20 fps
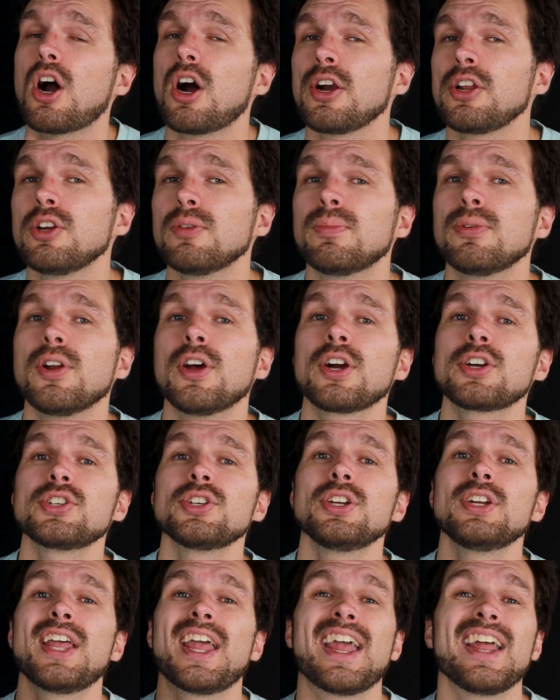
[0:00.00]
audio
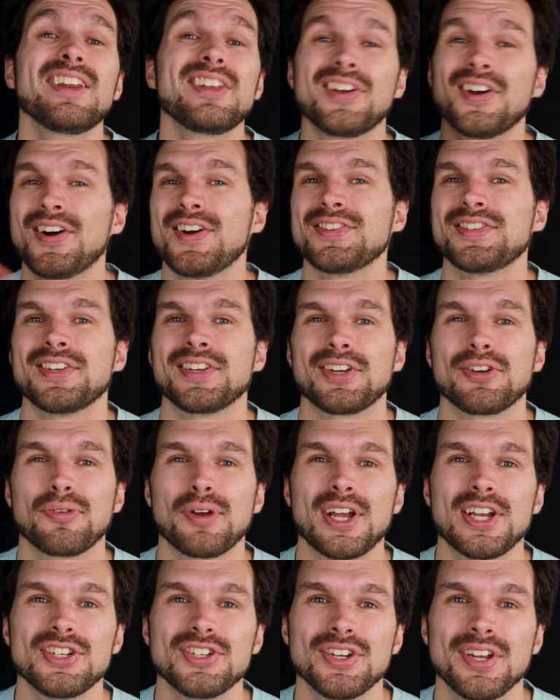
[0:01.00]
production and content
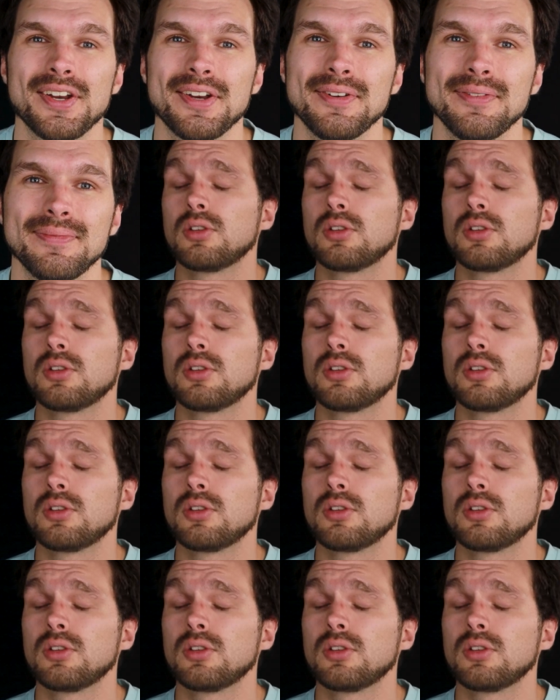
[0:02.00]
creation.